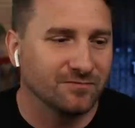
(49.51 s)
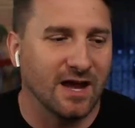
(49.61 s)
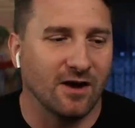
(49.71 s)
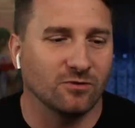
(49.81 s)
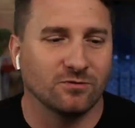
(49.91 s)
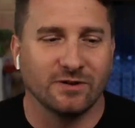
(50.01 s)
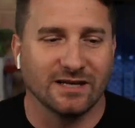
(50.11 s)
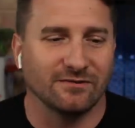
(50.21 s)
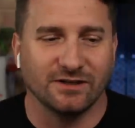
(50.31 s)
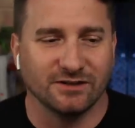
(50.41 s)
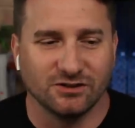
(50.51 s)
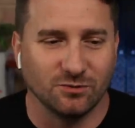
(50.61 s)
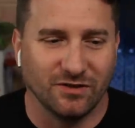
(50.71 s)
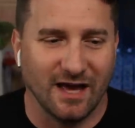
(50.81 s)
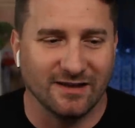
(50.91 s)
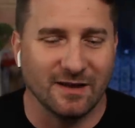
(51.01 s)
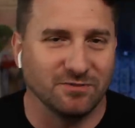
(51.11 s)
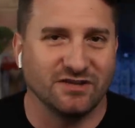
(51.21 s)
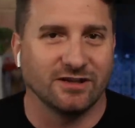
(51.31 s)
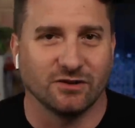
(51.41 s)
Now, we can have an issue with that in
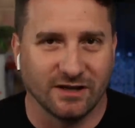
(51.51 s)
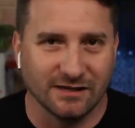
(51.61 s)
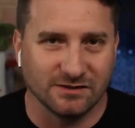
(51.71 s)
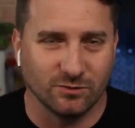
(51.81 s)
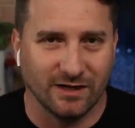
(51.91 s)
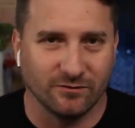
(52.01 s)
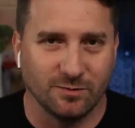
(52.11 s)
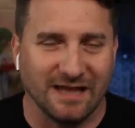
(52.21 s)
that particular case or whatever,